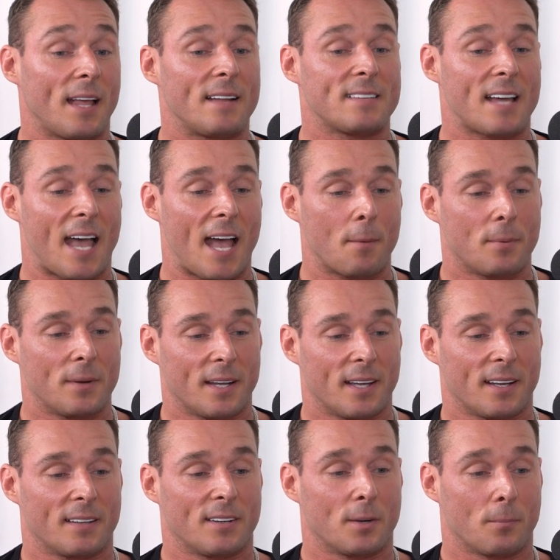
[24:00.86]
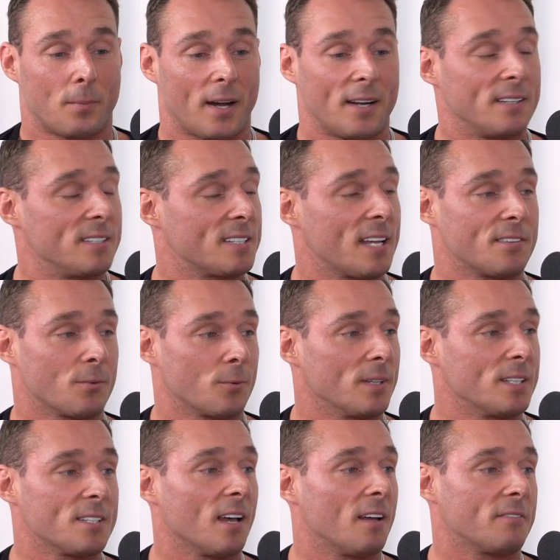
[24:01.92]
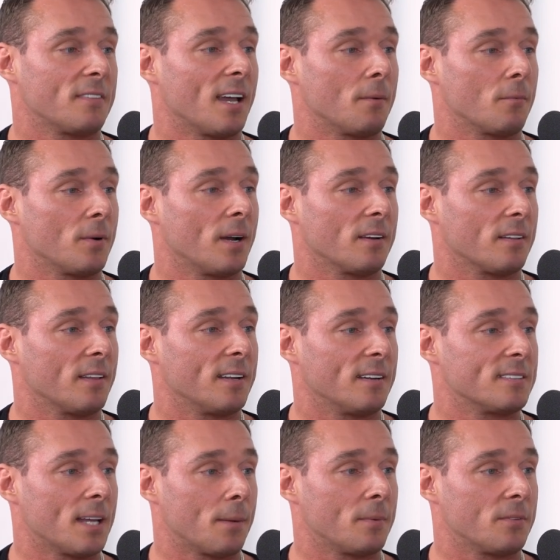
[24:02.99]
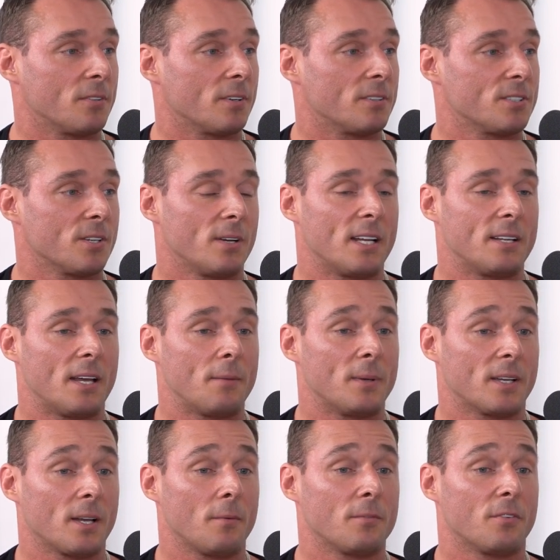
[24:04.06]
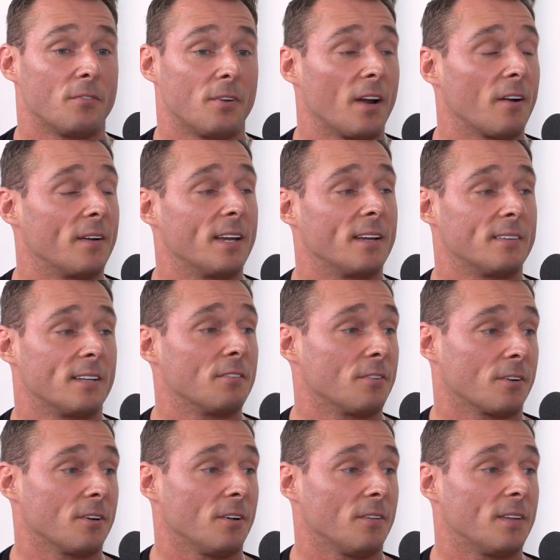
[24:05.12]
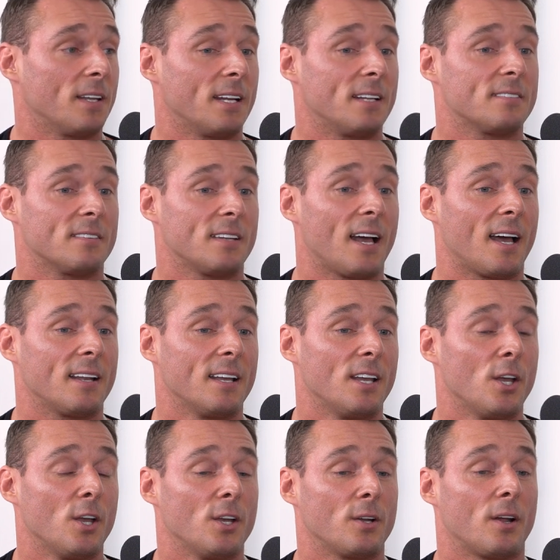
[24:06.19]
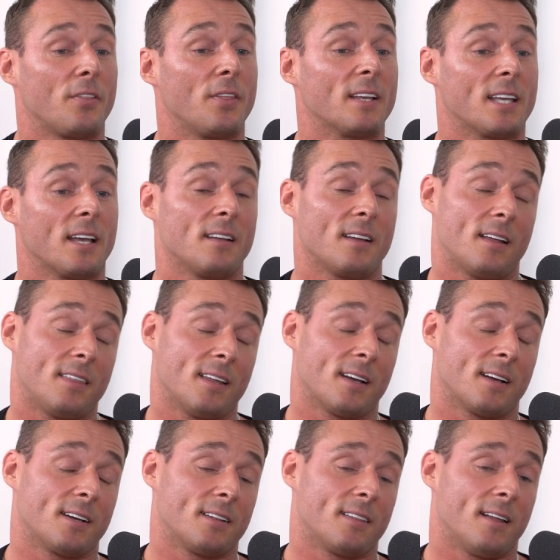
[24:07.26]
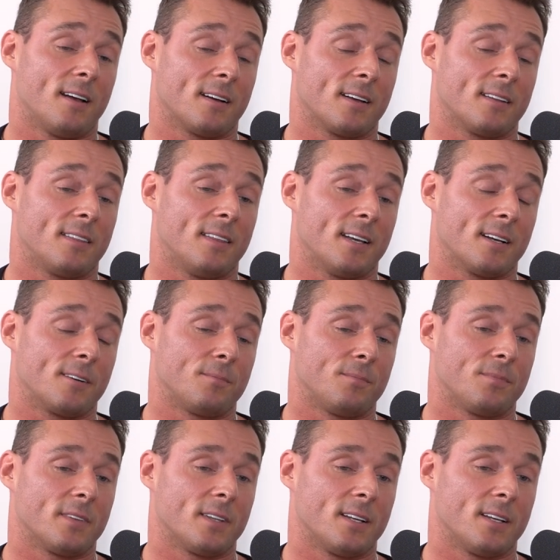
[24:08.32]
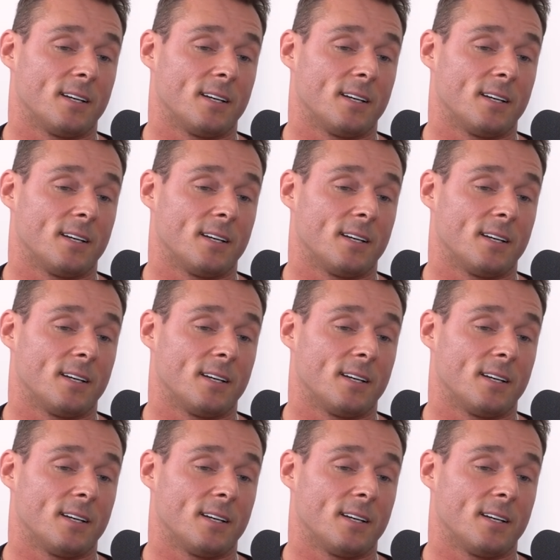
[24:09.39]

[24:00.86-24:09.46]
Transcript: that's happening, your body just has a really tough time regulating temperature. So it becomes very difficult. And it's not, I think a good thing,